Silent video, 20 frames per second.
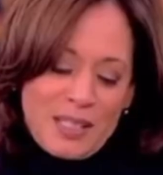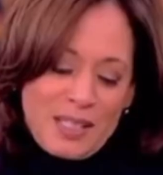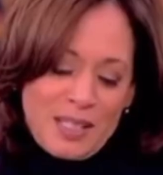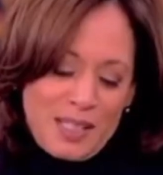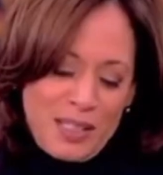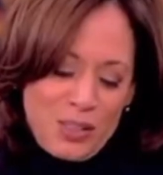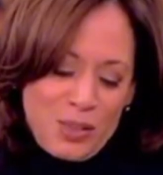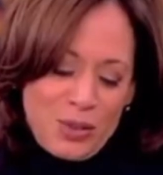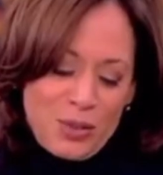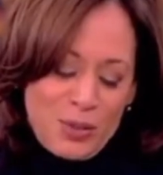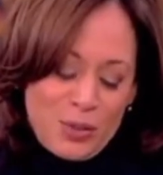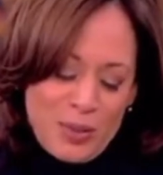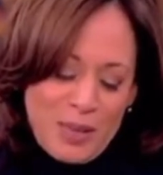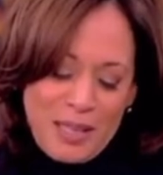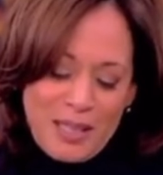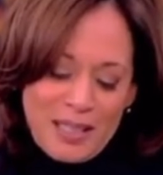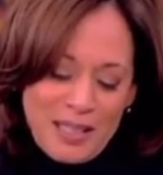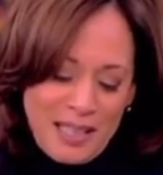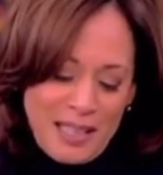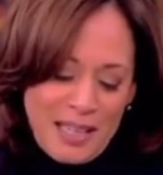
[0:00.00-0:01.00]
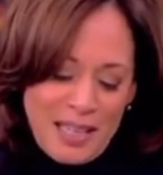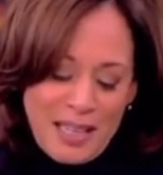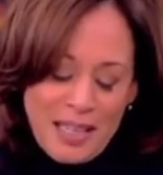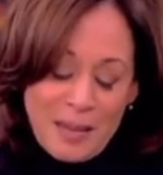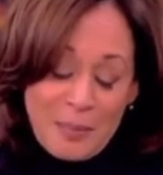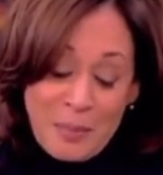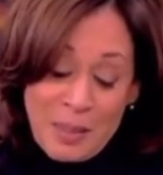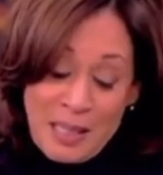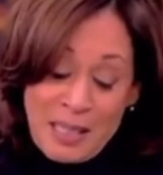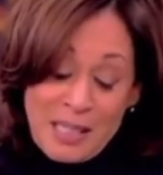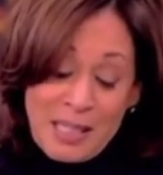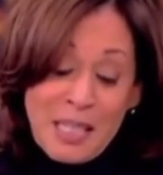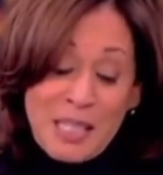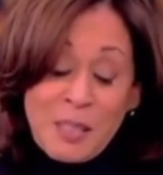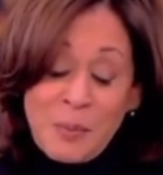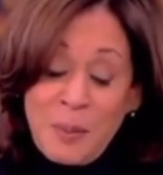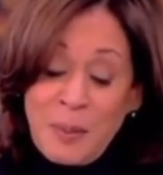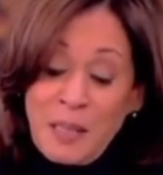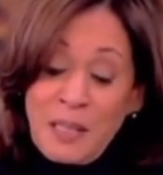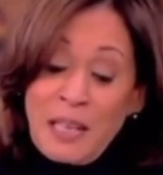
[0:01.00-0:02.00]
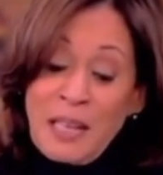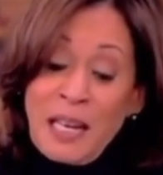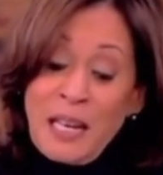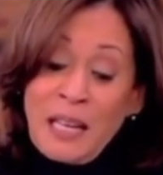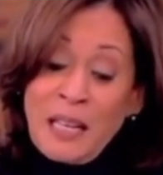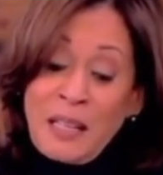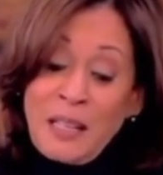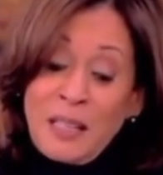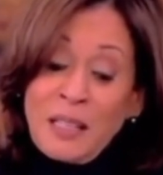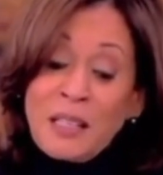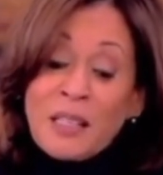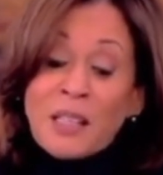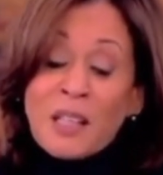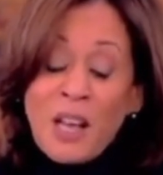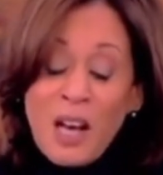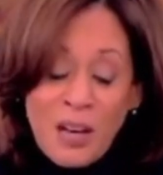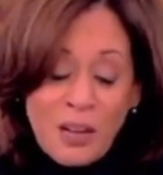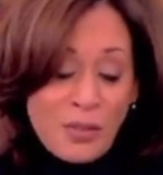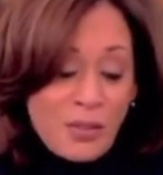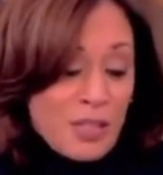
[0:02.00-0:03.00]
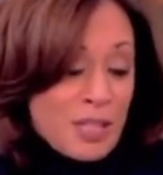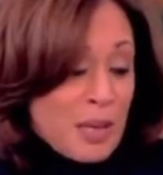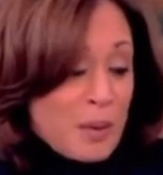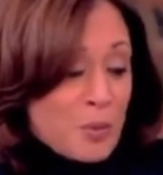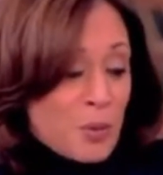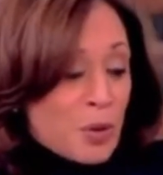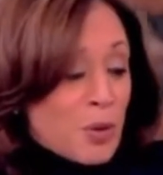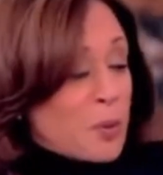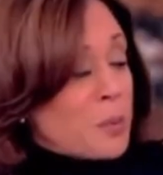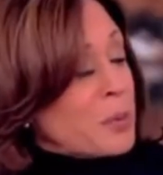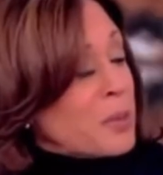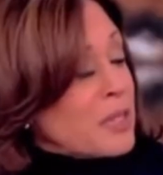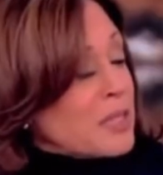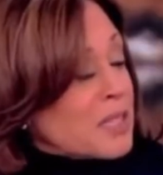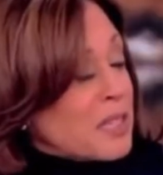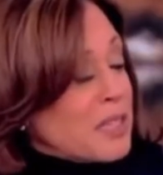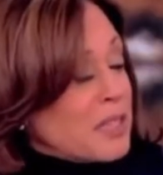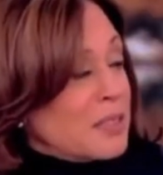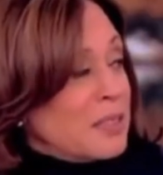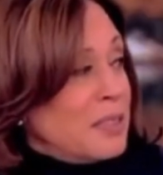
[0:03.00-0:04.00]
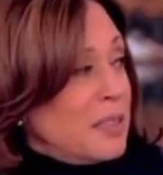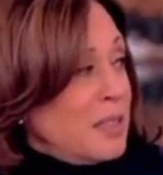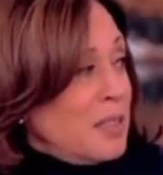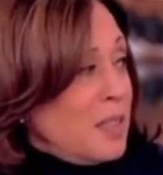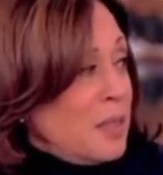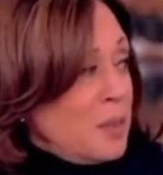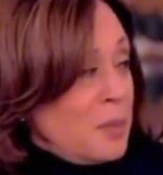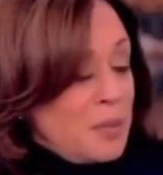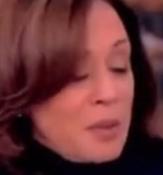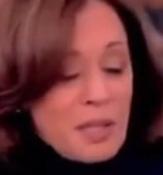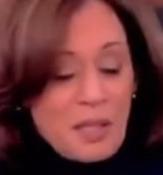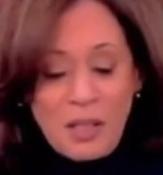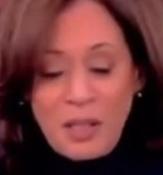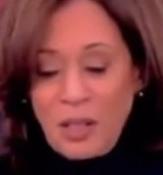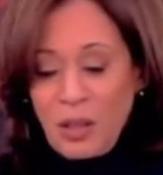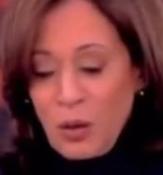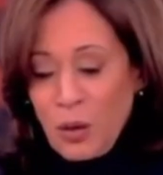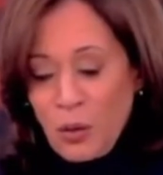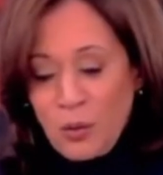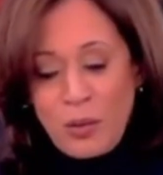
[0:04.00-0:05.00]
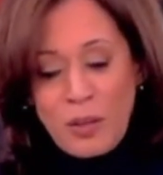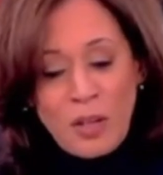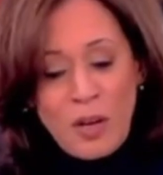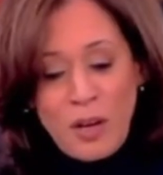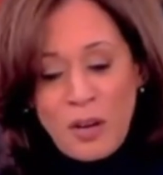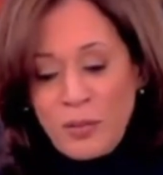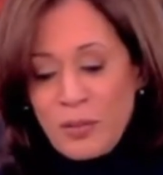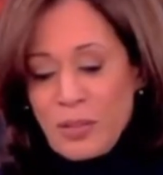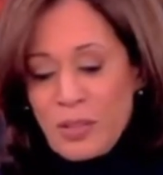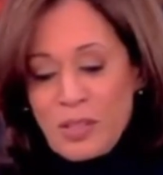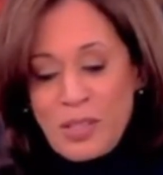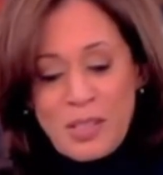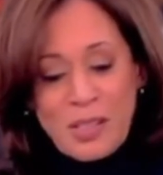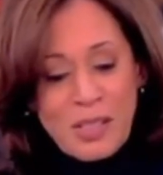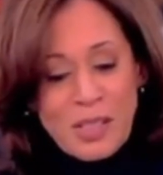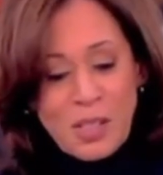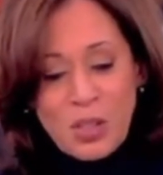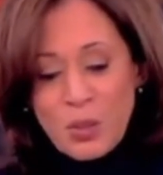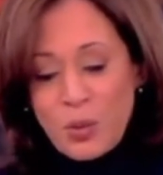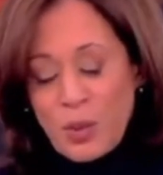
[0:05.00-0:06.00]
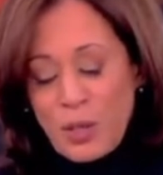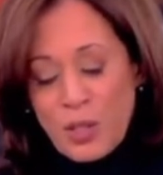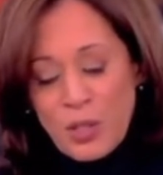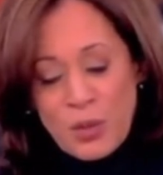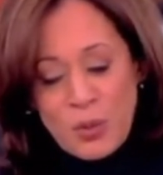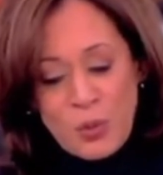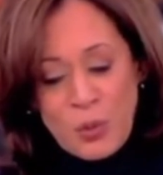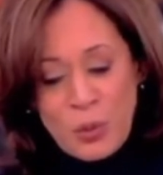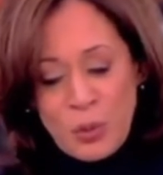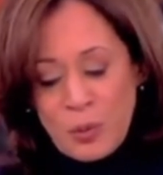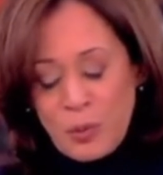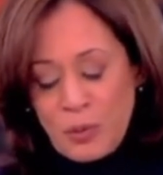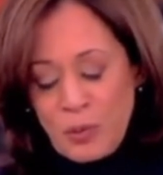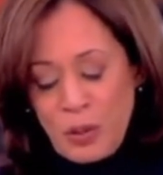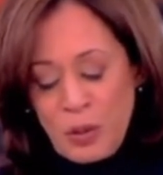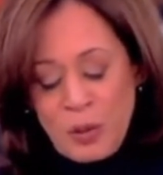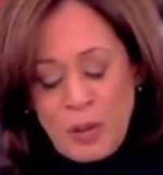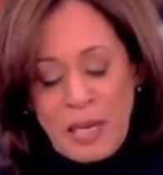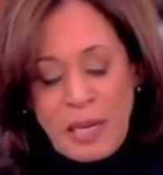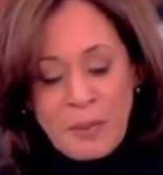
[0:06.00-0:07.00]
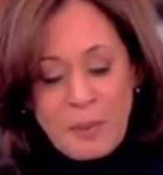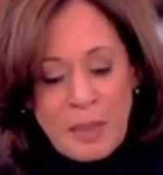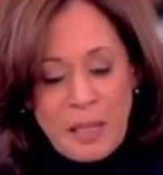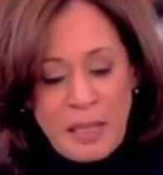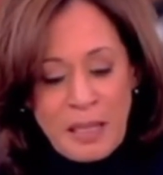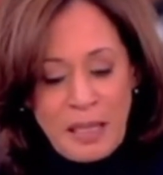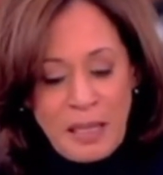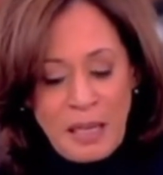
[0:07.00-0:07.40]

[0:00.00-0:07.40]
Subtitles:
the issue directly, because I spend a lot of time with our president, be it in the Oval Office, the Situation Room, you name it.